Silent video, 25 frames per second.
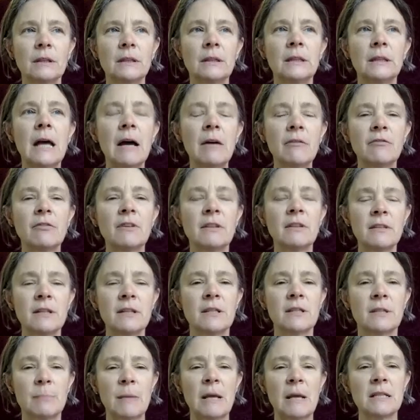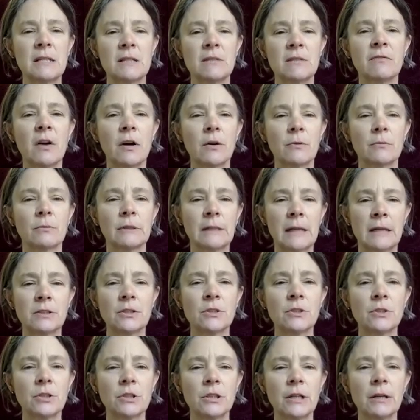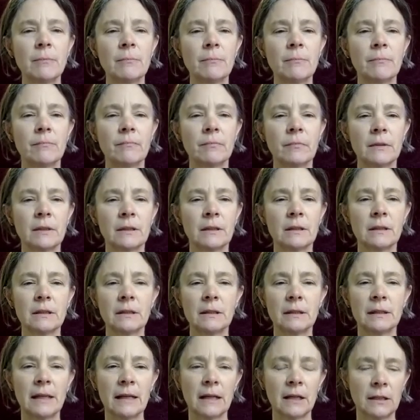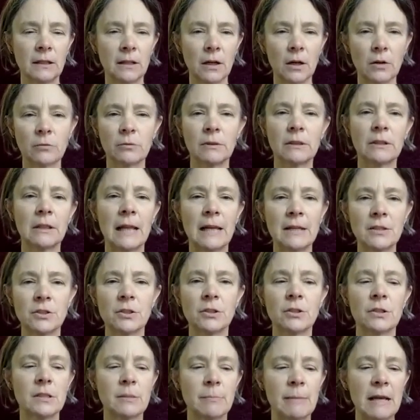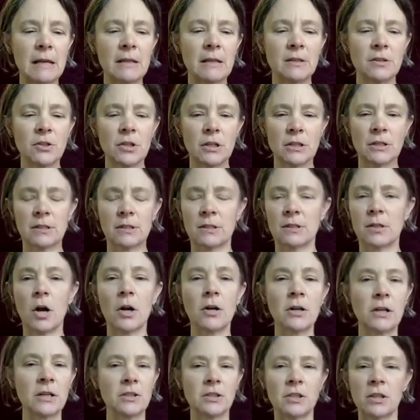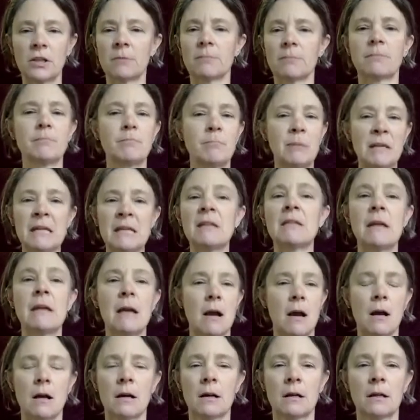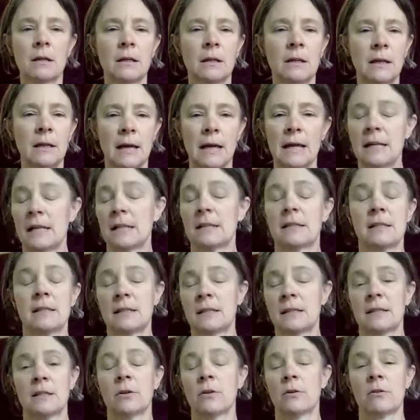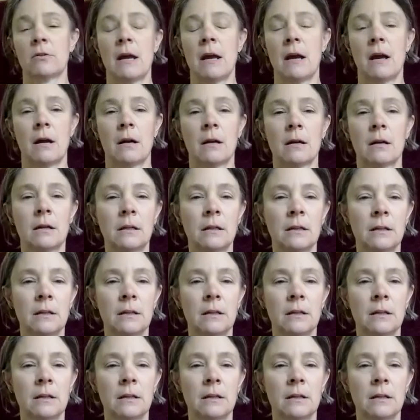love in the space of our relationship, like in our relational space, just started to be there, and it's still there.